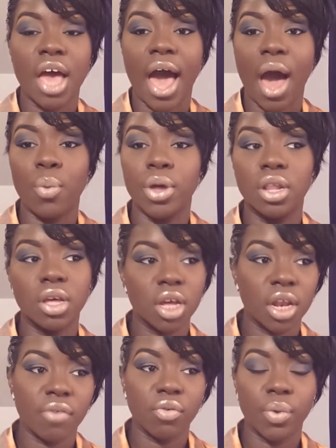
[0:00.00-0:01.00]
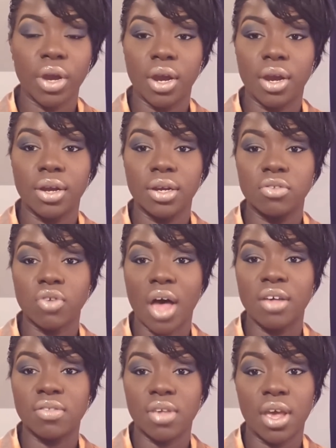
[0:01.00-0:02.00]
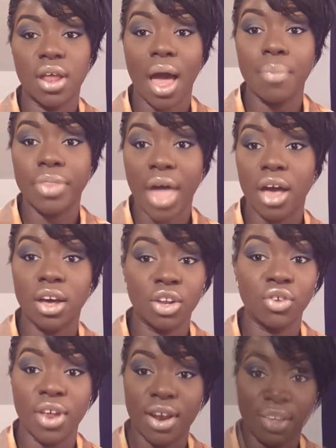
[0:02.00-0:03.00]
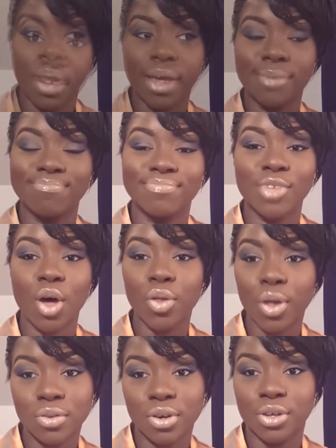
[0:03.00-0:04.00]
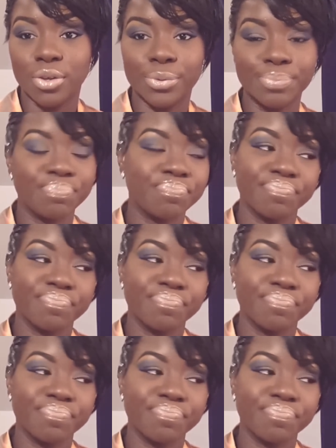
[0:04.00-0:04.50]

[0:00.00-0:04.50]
I went looking everywhere, so I said I'm not gonna do that. I'm like, oh, those are cute.